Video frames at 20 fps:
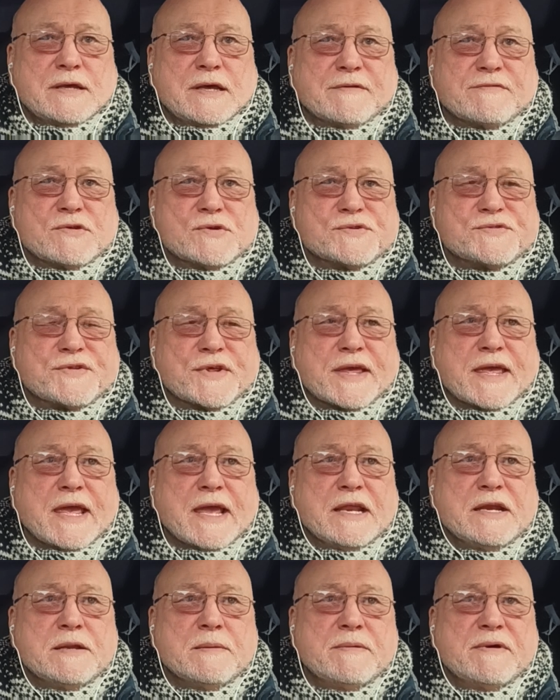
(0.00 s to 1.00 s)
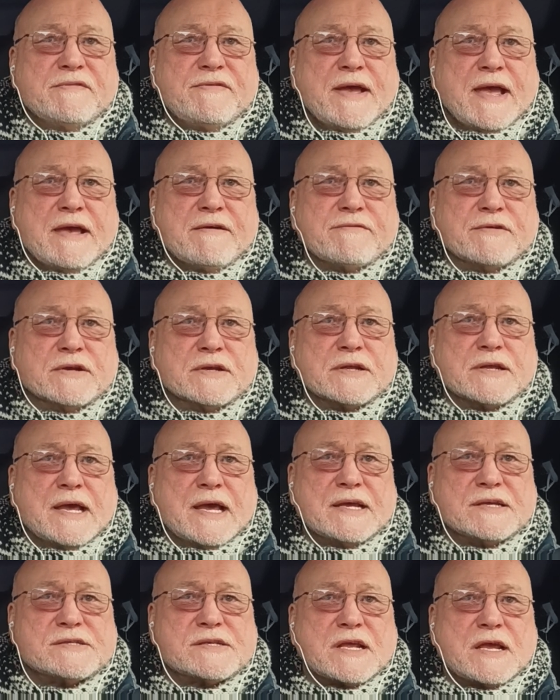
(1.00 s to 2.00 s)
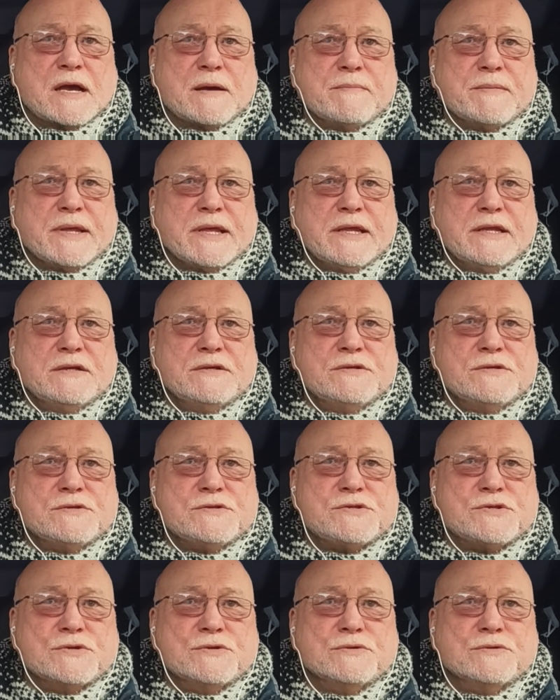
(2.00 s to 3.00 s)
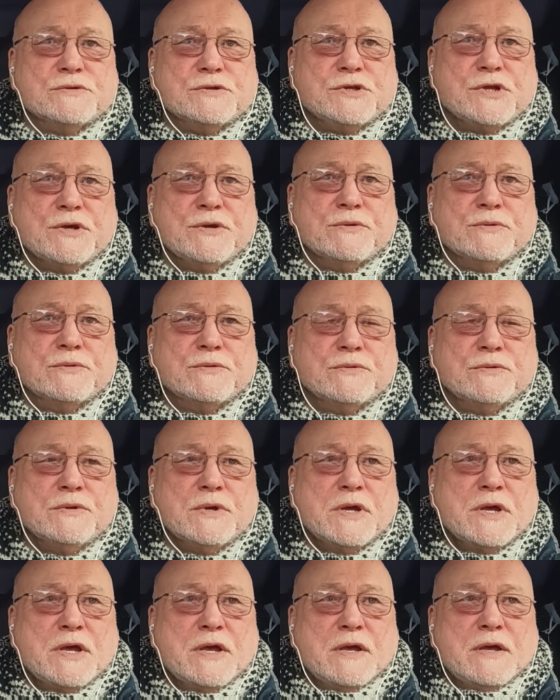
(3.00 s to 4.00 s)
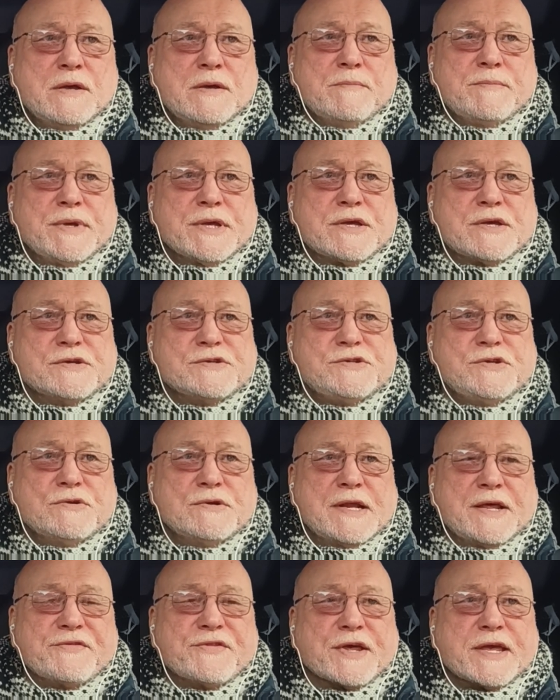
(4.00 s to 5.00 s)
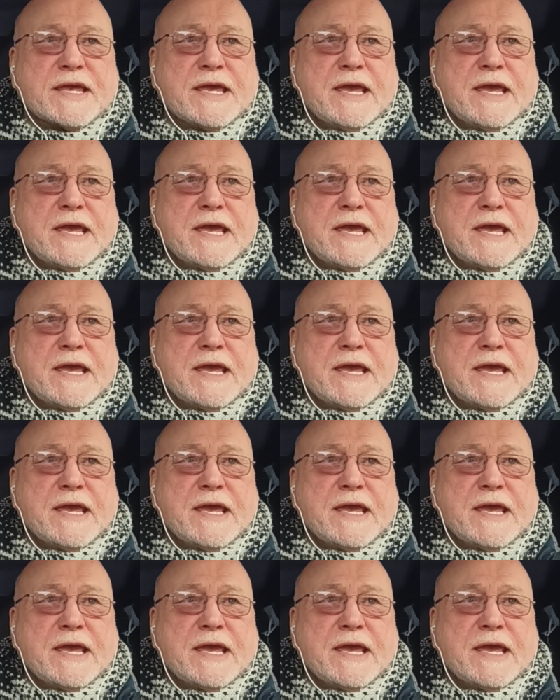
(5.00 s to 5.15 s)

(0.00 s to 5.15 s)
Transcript: Of course, the kingdom of heaven has come into you because you let the